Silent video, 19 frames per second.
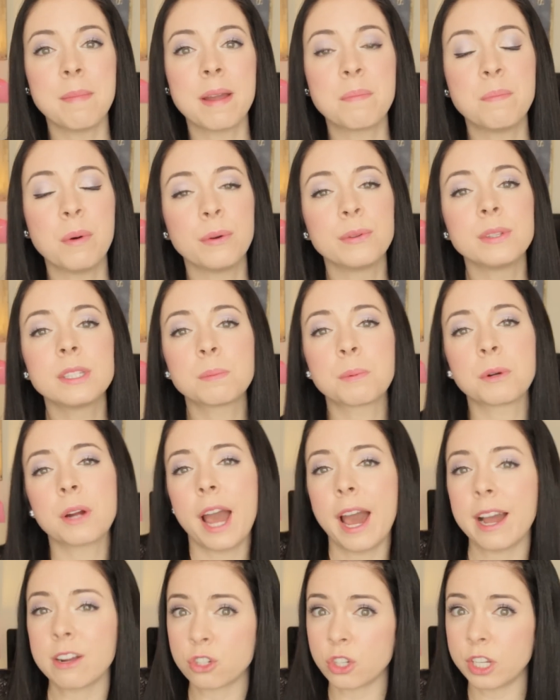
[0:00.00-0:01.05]
My bone spur
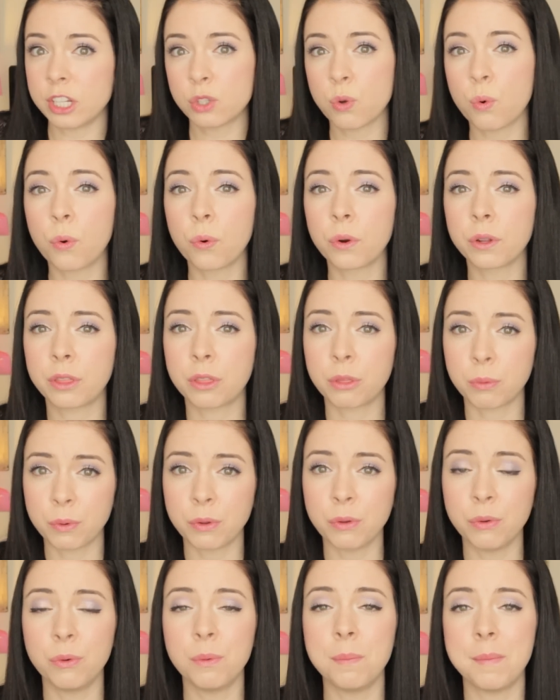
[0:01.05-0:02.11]
actually tore
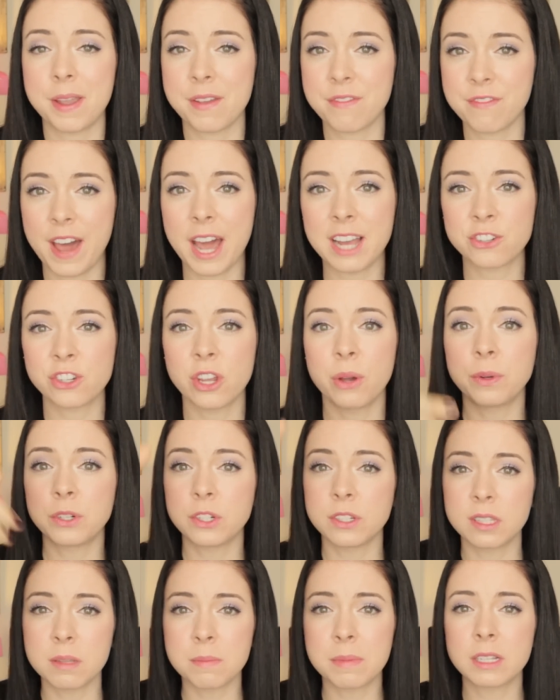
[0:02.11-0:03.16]
through my fascia, which
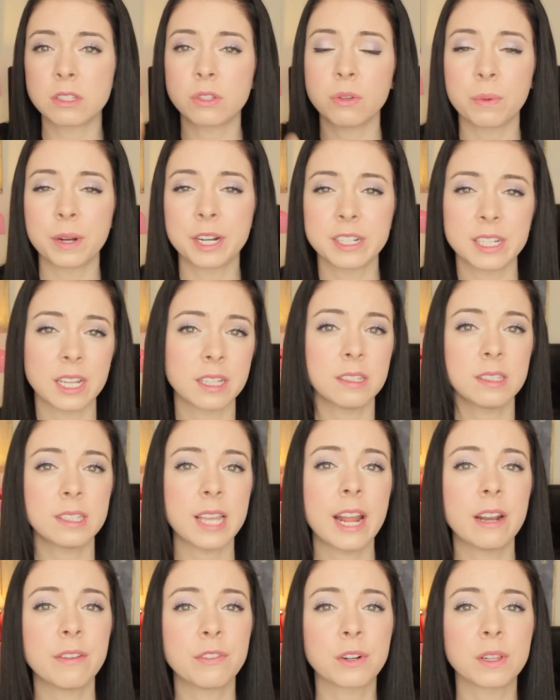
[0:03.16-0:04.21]
is the muscle running down the
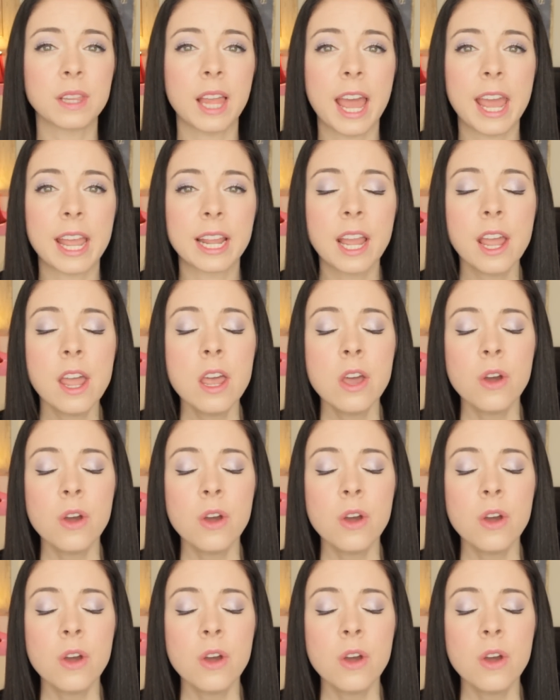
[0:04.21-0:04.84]
side of your leg.